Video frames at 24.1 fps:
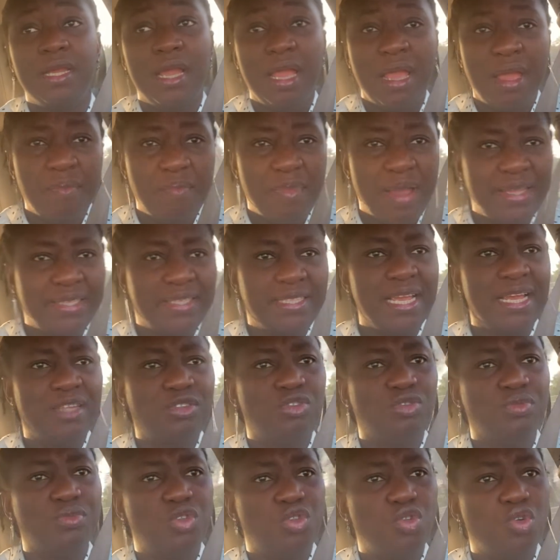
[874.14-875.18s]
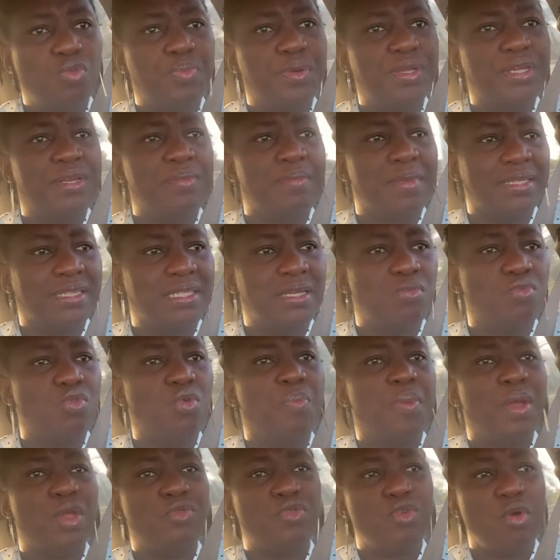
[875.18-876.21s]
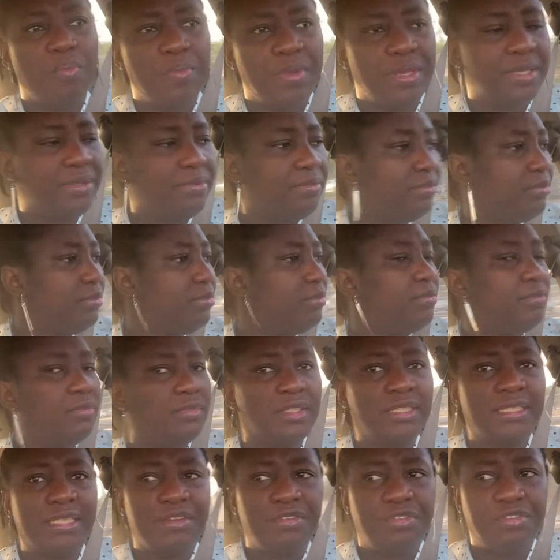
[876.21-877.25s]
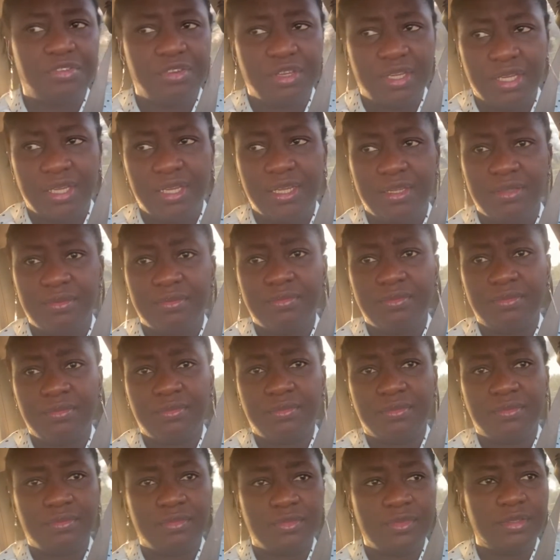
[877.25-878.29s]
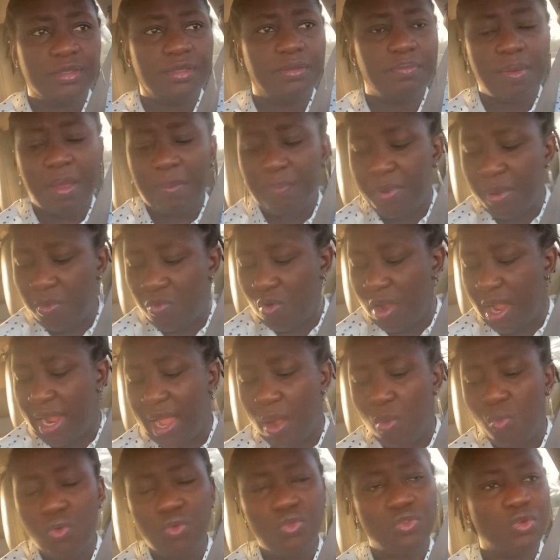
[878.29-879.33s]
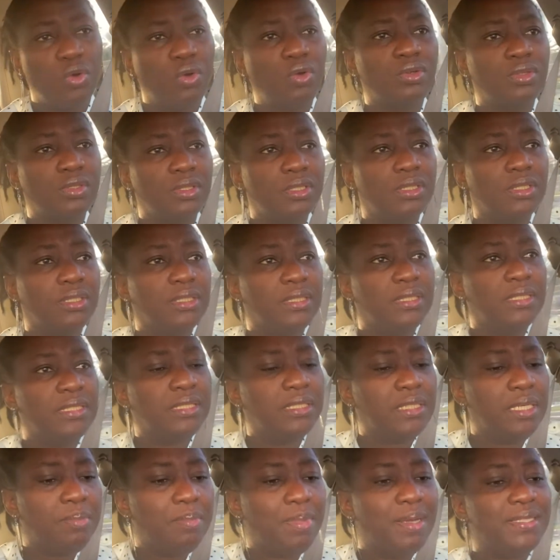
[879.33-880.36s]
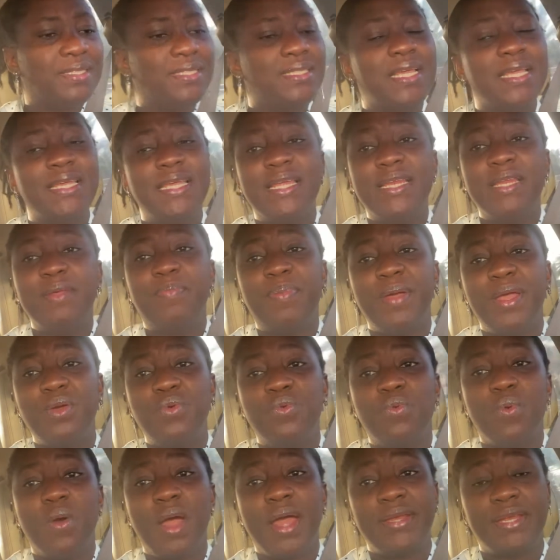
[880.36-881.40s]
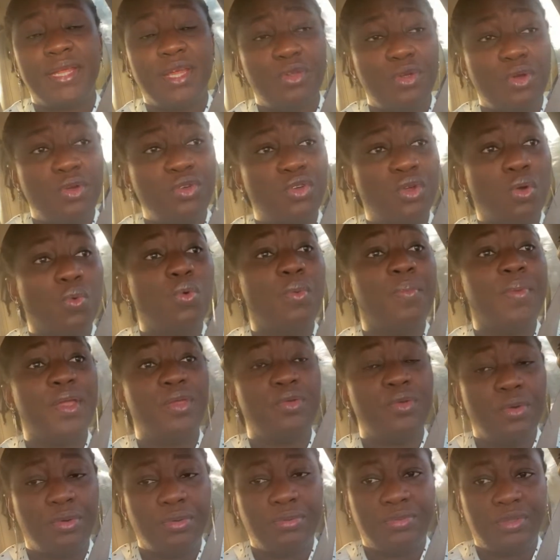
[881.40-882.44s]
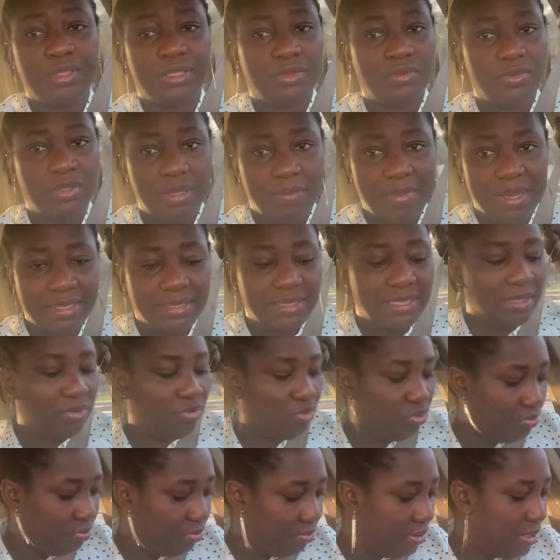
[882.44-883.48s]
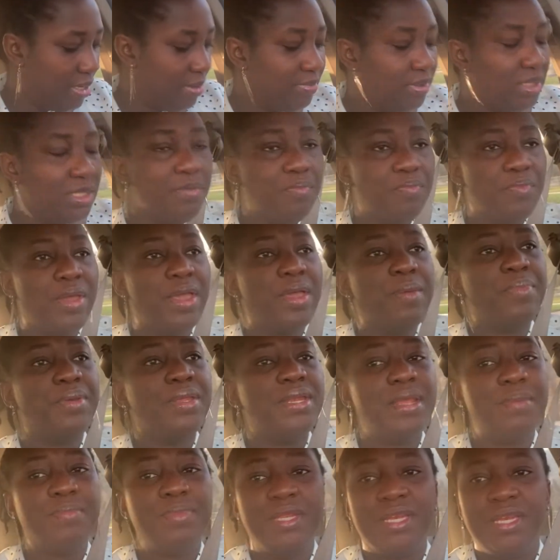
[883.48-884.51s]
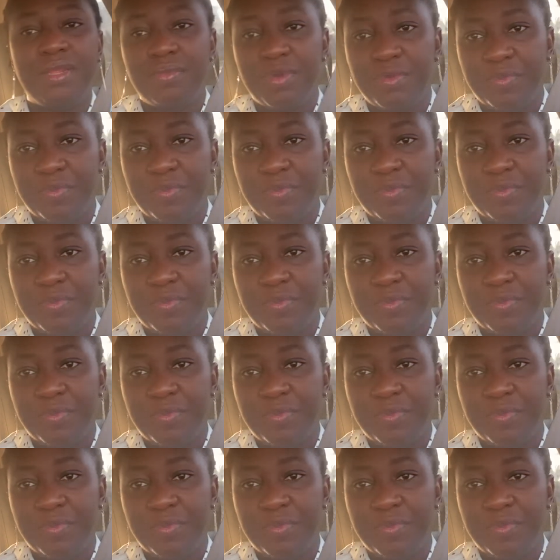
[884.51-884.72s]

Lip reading: Magia tumso be di matemo by your me. Yes, she Papa Mwankabondo. But see any pen quadia, you're the over your to the magia tum, and tip baby, the mini.